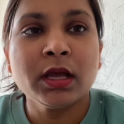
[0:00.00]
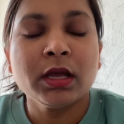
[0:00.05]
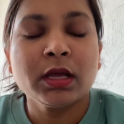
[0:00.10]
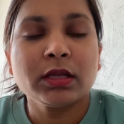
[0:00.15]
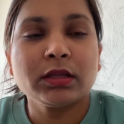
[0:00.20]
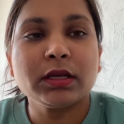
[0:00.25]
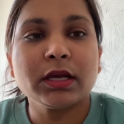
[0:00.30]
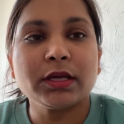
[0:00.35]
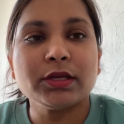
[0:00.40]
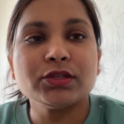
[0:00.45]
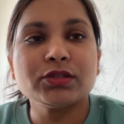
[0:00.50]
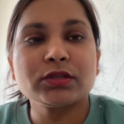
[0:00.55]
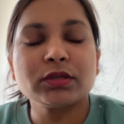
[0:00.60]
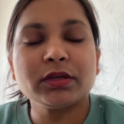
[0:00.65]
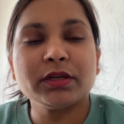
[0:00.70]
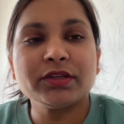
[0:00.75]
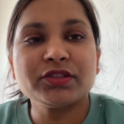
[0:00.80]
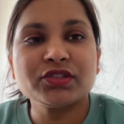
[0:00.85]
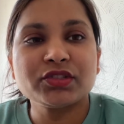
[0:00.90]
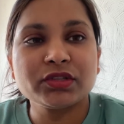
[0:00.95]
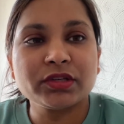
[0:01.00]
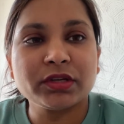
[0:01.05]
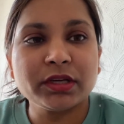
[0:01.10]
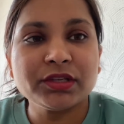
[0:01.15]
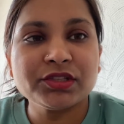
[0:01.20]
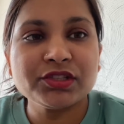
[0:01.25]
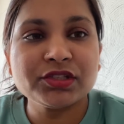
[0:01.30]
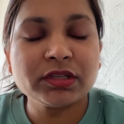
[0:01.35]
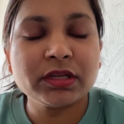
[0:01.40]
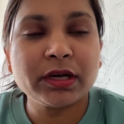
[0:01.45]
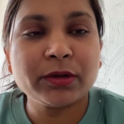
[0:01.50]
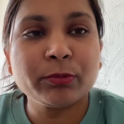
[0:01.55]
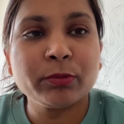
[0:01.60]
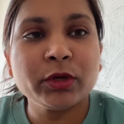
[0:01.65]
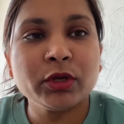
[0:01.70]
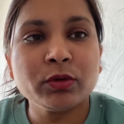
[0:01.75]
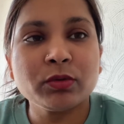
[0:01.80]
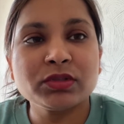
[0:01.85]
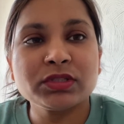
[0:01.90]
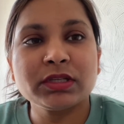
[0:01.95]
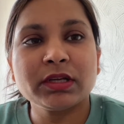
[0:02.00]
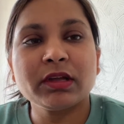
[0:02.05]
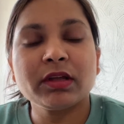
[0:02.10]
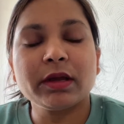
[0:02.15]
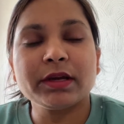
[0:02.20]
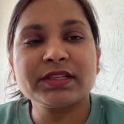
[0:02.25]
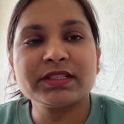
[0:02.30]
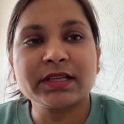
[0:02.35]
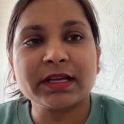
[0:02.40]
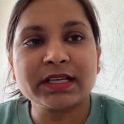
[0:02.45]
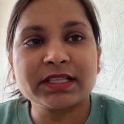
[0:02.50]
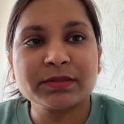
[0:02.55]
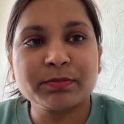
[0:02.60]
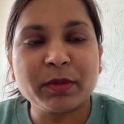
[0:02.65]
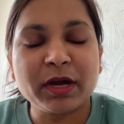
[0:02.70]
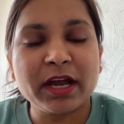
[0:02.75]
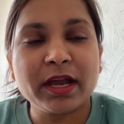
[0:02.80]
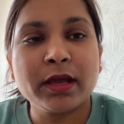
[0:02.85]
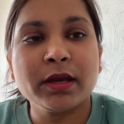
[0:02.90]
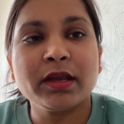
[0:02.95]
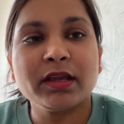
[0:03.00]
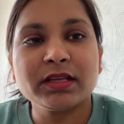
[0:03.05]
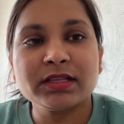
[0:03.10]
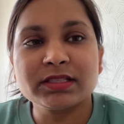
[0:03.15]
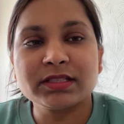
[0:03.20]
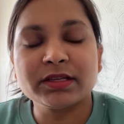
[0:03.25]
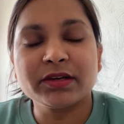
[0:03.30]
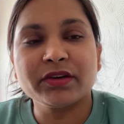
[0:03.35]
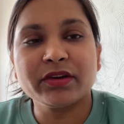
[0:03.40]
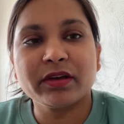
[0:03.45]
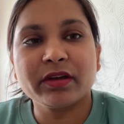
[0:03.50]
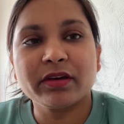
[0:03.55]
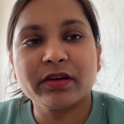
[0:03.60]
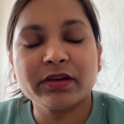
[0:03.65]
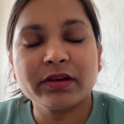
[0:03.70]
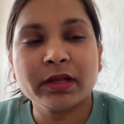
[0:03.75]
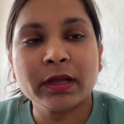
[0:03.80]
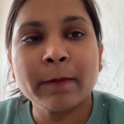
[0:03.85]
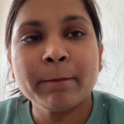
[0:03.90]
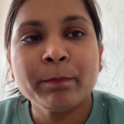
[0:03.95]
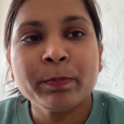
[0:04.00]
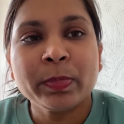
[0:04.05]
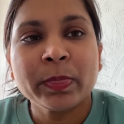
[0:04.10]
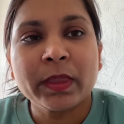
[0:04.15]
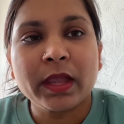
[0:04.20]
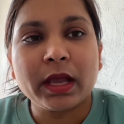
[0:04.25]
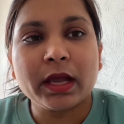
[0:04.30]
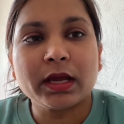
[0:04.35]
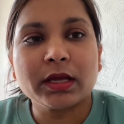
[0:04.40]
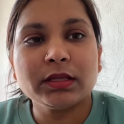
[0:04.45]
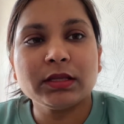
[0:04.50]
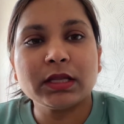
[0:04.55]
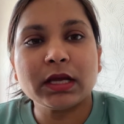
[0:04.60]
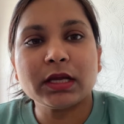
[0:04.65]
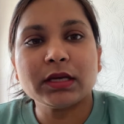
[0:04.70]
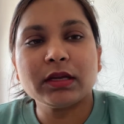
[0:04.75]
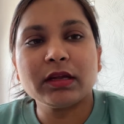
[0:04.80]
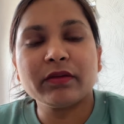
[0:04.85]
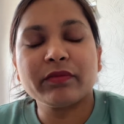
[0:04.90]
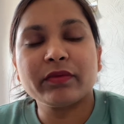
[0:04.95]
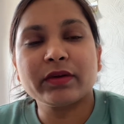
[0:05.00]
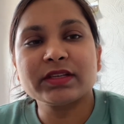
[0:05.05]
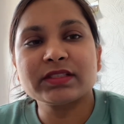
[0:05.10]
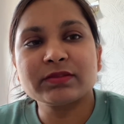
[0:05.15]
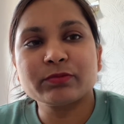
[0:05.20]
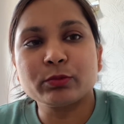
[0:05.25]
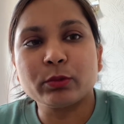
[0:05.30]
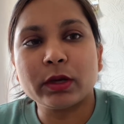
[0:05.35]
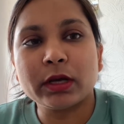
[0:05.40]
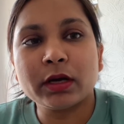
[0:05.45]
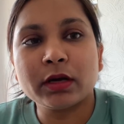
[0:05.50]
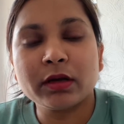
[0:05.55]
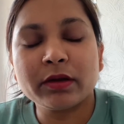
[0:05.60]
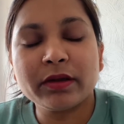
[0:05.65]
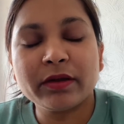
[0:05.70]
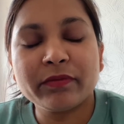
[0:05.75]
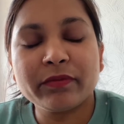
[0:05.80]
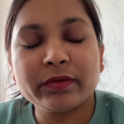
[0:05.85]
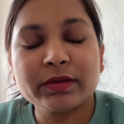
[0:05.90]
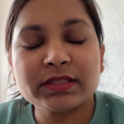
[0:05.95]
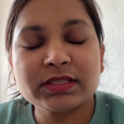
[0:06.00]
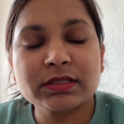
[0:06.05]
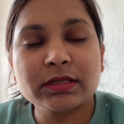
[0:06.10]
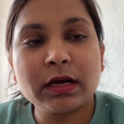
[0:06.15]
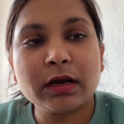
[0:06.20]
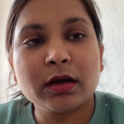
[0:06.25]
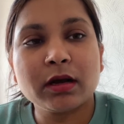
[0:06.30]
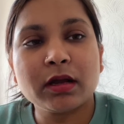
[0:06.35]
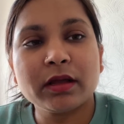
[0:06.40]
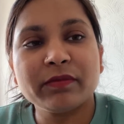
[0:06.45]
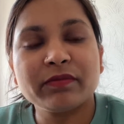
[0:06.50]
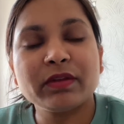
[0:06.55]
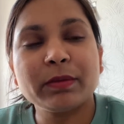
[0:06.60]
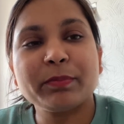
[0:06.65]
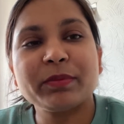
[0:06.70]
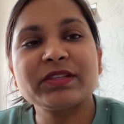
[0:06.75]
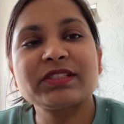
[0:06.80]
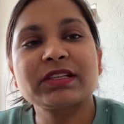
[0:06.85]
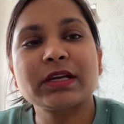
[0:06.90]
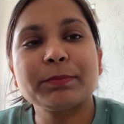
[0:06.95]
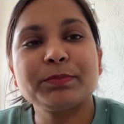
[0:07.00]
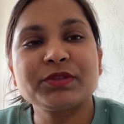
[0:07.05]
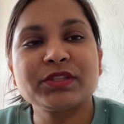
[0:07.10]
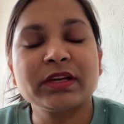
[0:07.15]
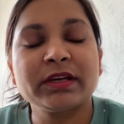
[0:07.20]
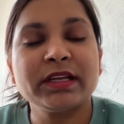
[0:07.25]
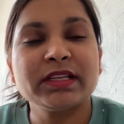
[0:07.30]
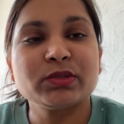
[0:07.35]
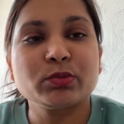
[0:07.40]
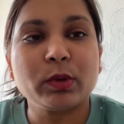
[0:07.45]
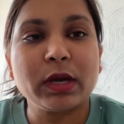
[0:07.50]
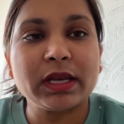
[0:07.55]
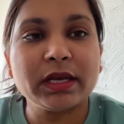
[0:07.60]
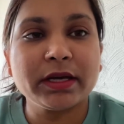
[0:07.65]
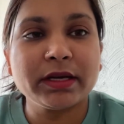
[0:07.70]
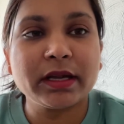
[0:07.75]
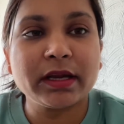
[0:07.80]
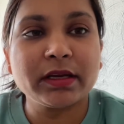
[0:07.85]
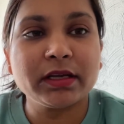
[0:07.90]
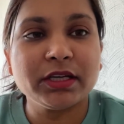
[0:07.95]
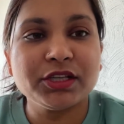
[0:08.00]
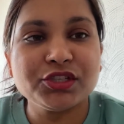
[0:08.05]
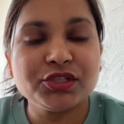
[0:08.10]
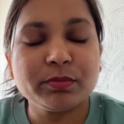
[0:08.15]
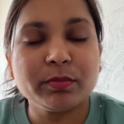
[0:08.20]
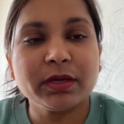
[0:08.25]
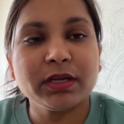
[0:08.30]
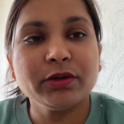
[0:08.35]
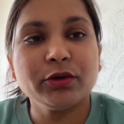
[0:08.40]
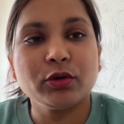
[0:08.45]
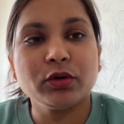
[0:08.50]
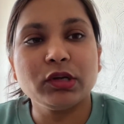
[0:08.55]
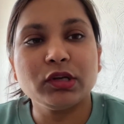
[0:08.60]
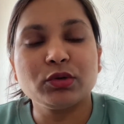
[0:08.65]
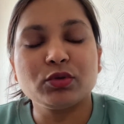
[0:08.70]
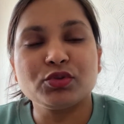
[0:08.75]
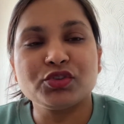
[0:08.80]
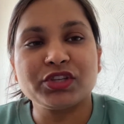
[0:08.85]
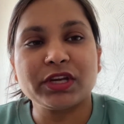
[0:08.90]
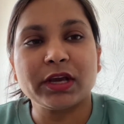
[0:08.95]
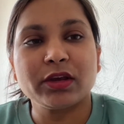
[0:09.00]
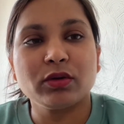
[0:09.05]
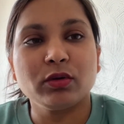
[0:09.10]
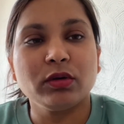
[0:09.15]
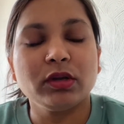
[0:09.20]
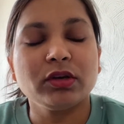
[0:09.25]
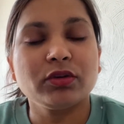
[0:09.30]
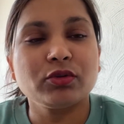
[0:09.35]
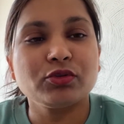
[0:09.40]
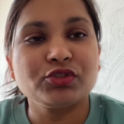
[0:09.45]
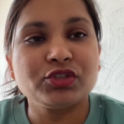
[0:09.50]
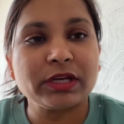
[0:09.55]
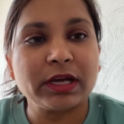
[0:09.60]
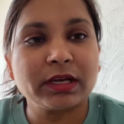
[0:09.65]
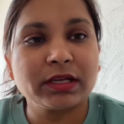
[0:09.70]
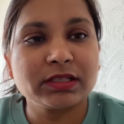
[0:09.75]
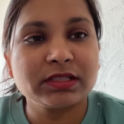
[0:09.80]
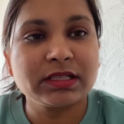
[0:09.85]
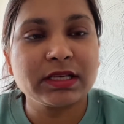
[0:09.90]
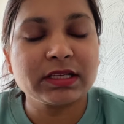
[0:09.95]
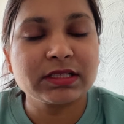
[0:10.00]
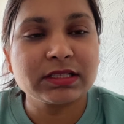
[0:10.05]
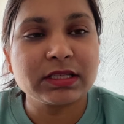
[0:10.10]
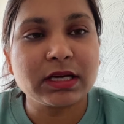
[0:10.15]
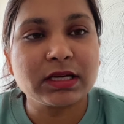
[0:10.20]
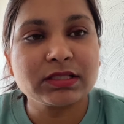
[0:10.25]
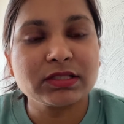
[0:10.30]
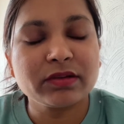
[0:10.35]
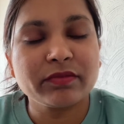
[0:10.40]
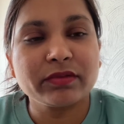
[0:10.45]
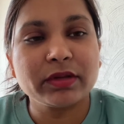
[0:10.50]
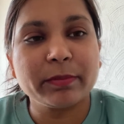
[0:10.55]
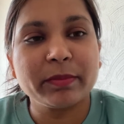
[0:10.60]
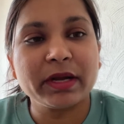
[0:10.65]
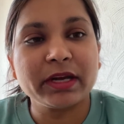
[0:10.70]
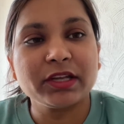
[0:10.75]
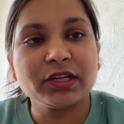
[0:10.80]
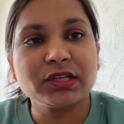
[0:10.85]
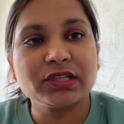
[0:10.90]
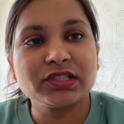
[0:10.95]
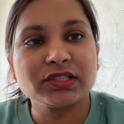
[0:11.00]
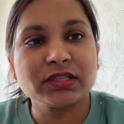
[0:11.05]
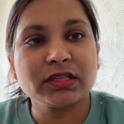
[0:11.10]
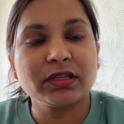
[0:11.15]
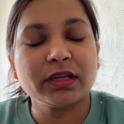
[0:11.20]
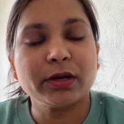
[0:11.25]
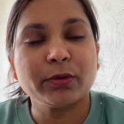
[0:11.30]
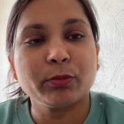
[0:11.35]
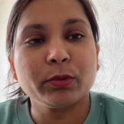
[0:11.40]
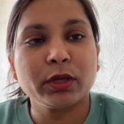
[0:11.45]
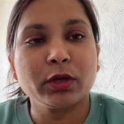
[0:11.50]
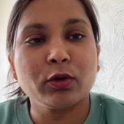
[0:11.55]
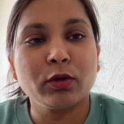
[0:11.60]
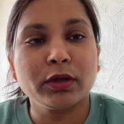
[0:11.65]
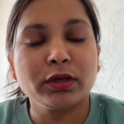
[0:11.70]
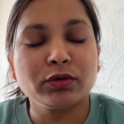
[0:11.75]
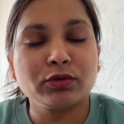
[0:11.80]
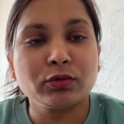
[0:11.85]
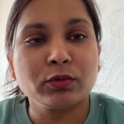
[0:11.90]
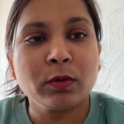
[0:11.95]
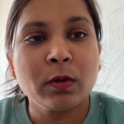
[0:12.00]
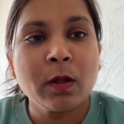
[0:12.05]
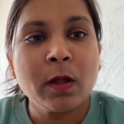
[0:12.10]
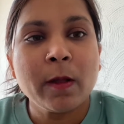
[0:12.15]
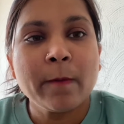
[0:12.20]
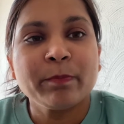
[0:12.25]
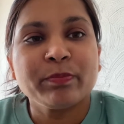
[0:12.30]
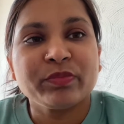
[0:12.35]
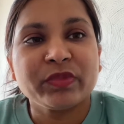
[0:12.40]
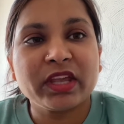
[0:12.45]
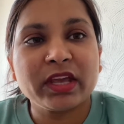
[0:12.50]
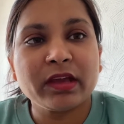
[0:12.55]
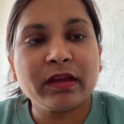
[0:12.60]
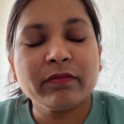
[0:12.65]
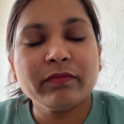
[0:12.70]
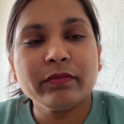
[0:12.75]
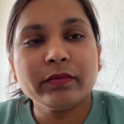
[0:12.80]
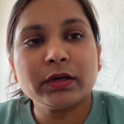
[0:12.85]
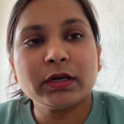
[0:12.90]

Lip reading: the insulin syringe that we're using, its expiry, its integrity, and then if the prescription is valid and legible, you need to check 6 hours of the medication that we're going to give.